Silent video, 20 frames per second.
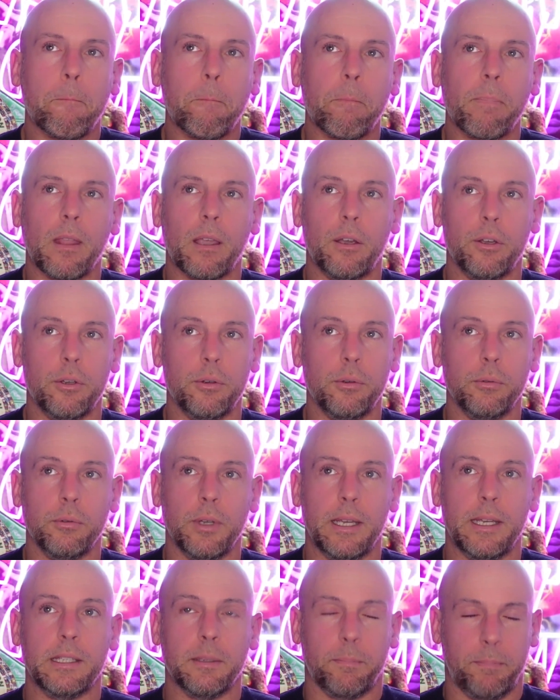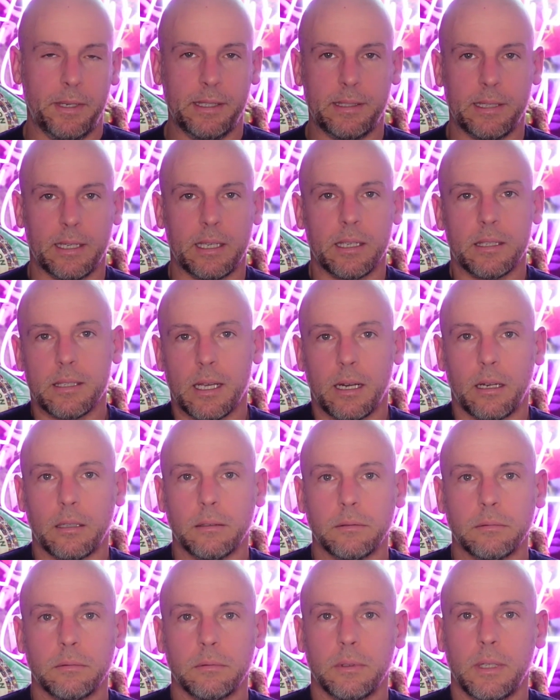who is a big ticket seller.
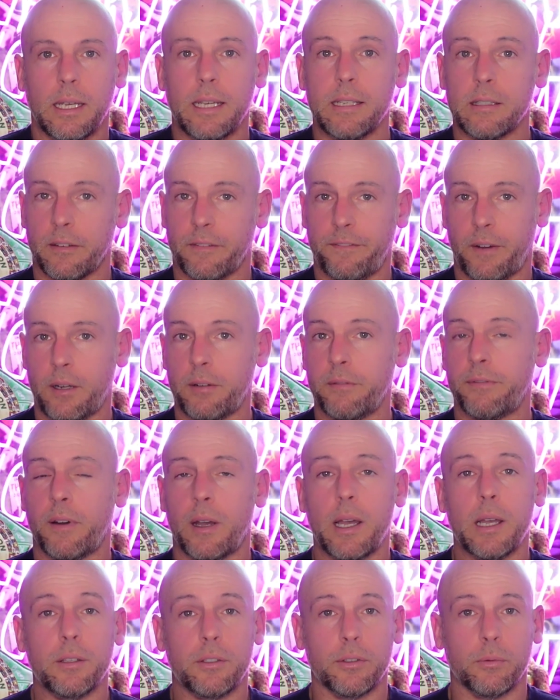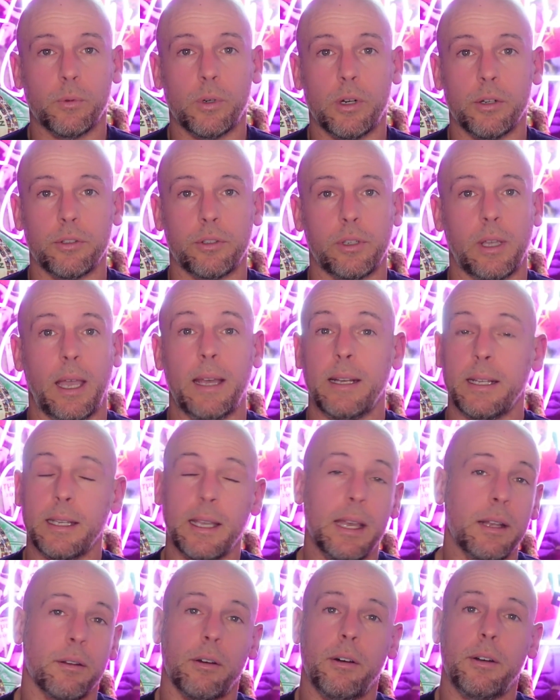He's a fun fighter to watch. And
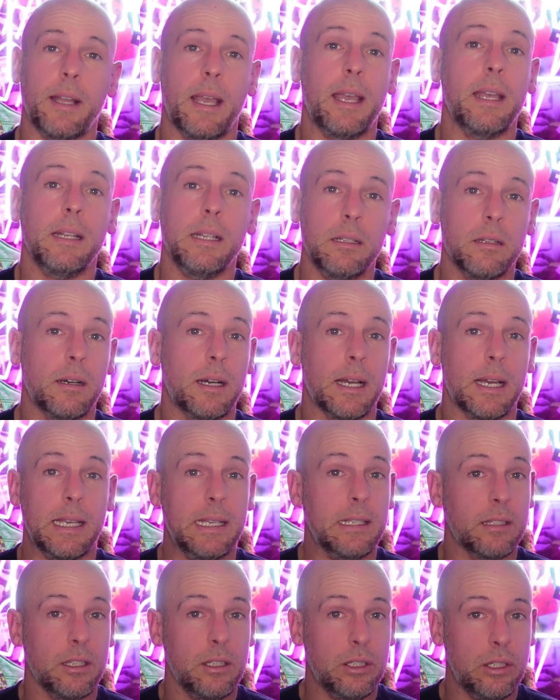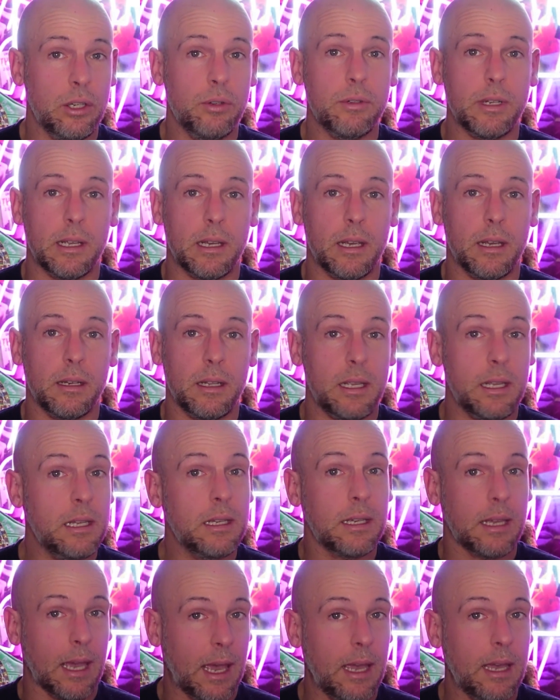again, on any night, he's a unit, and he
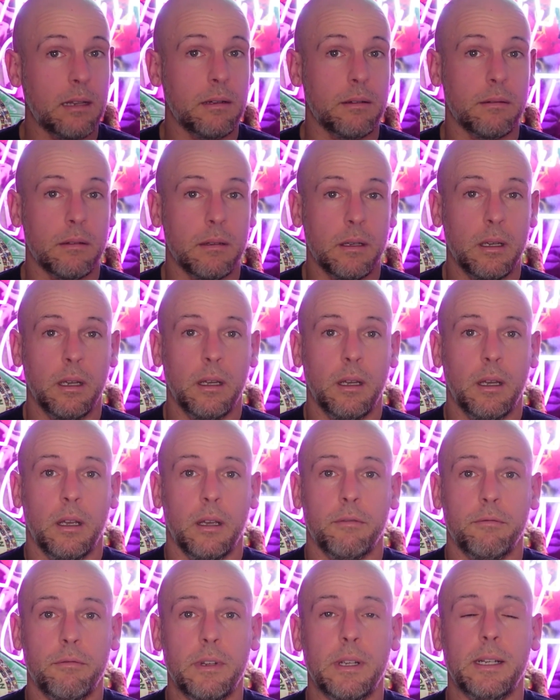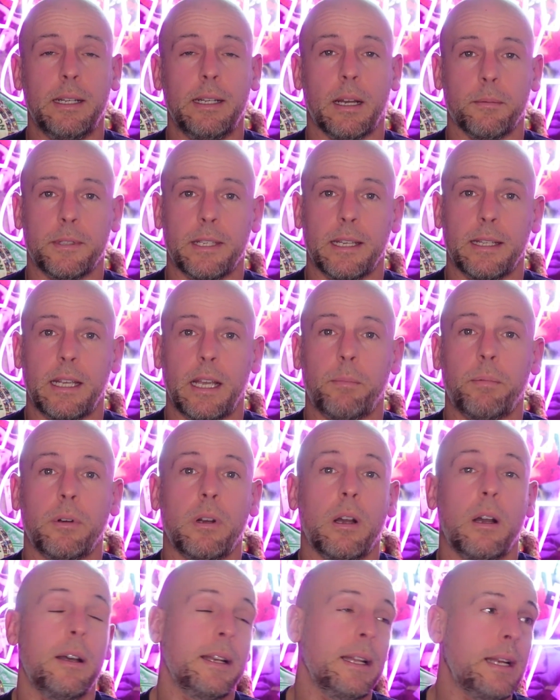can really upset the apple
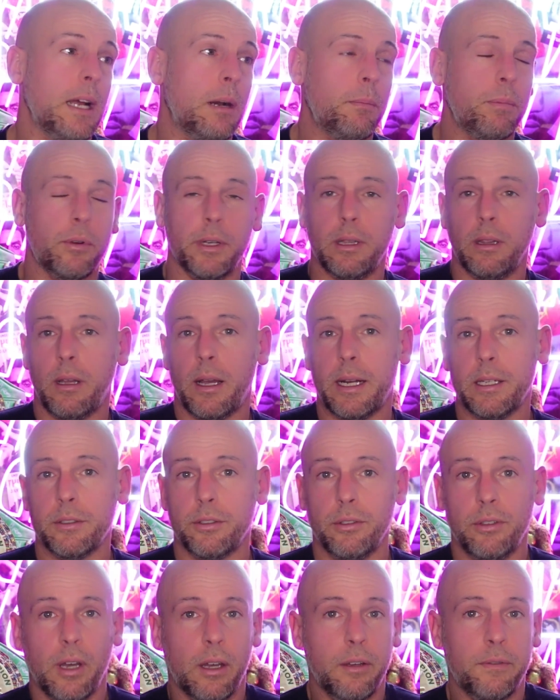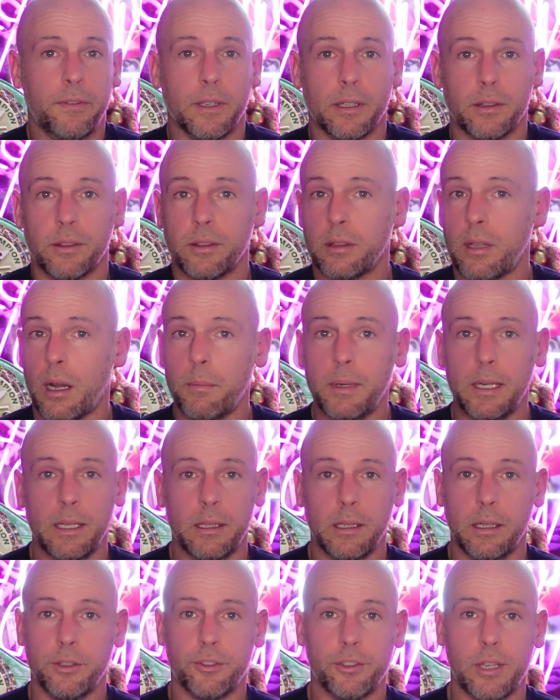cart. And then our boy, Linus Udofia, double
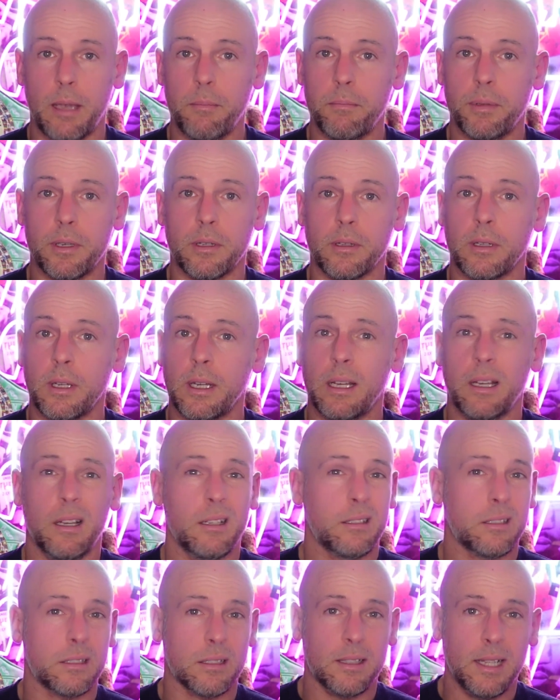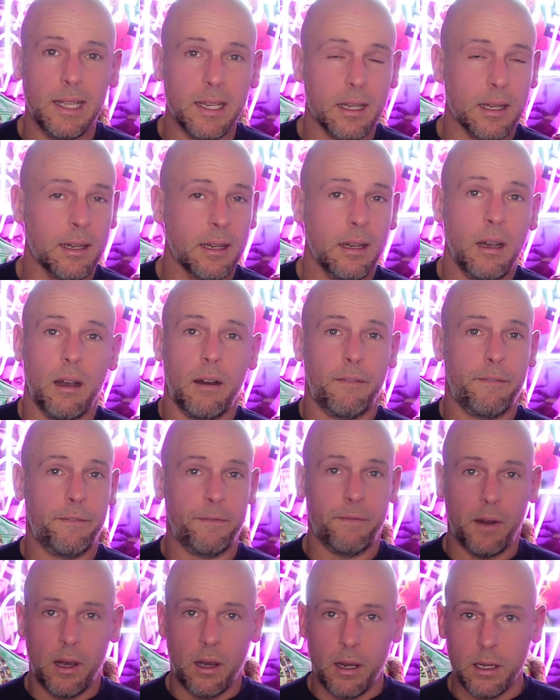English champion, slick,
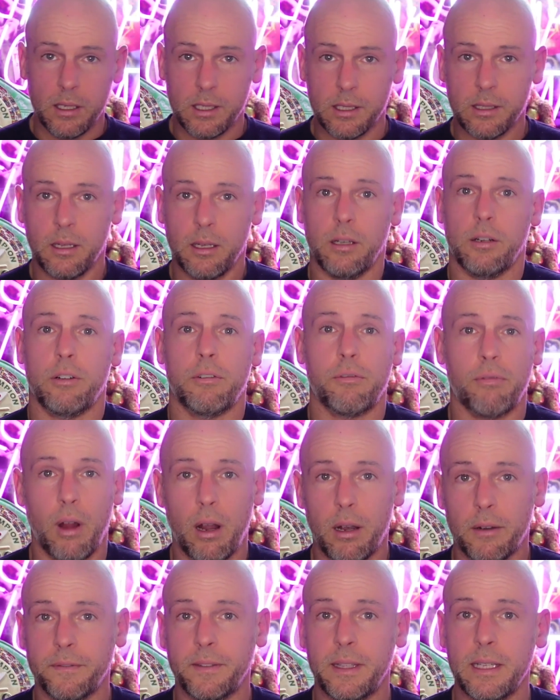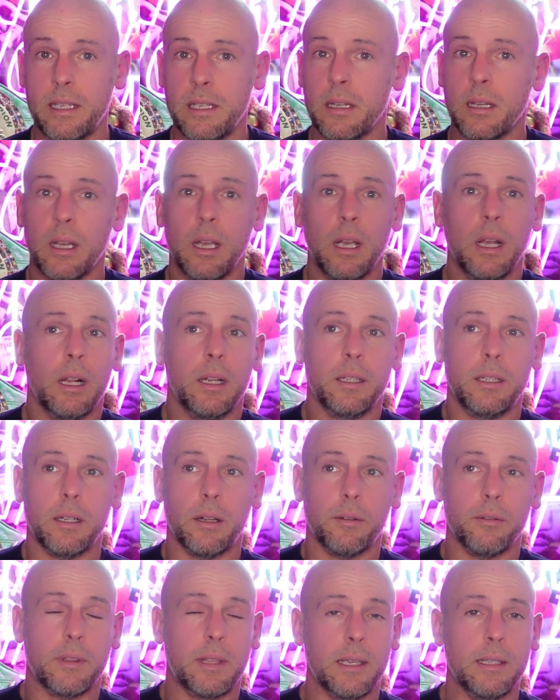fast, crafty. You
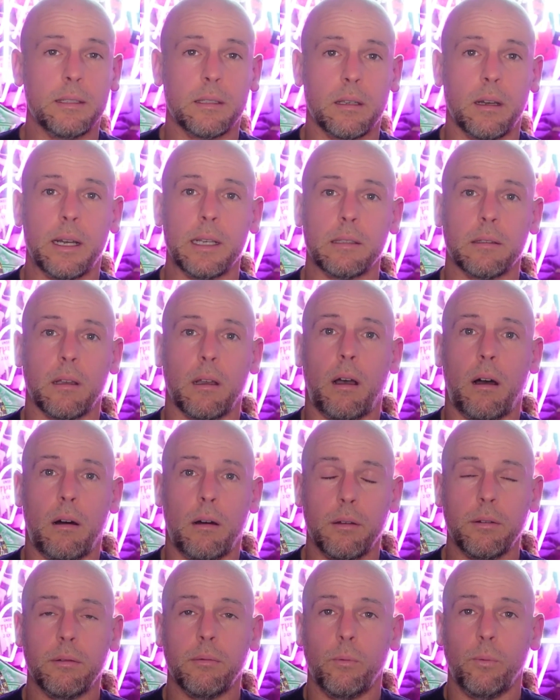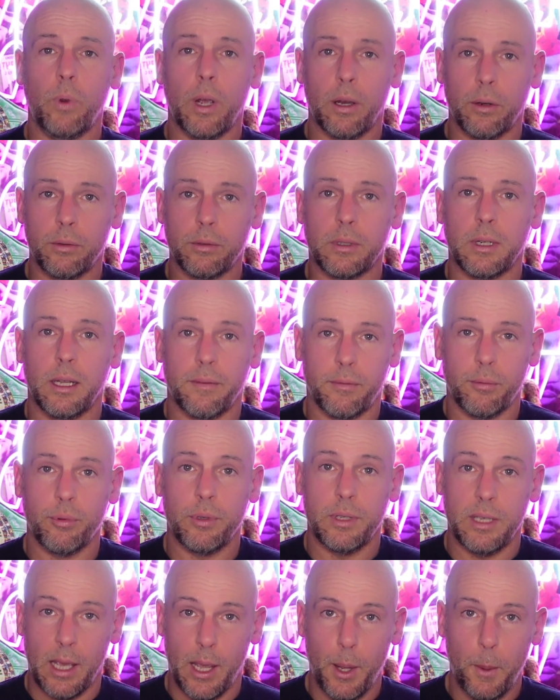know, these guys aren't world level
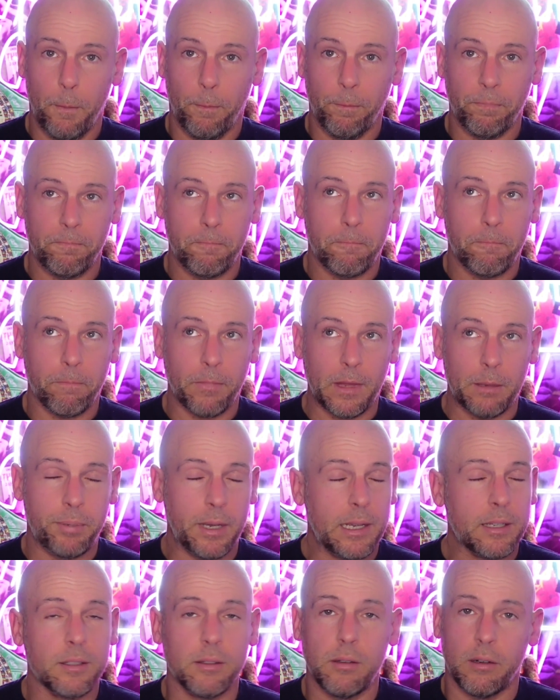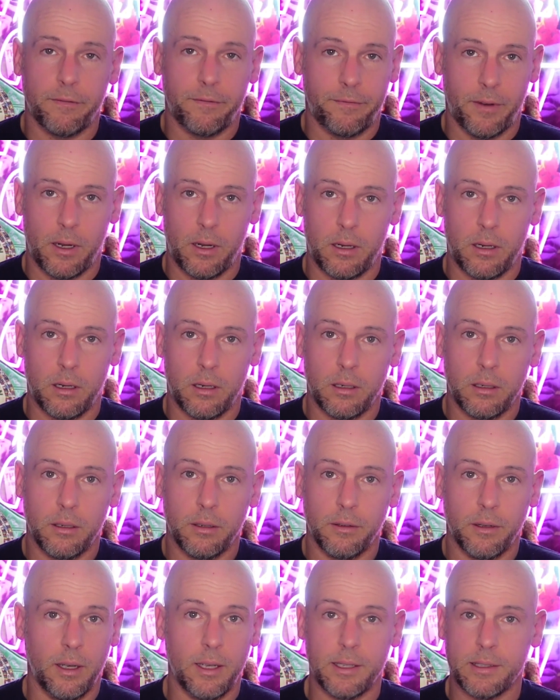yet, but it's not far.
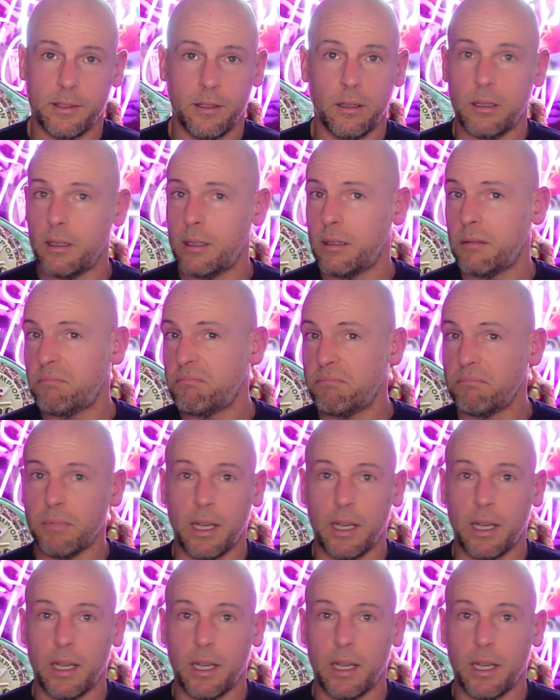It's not a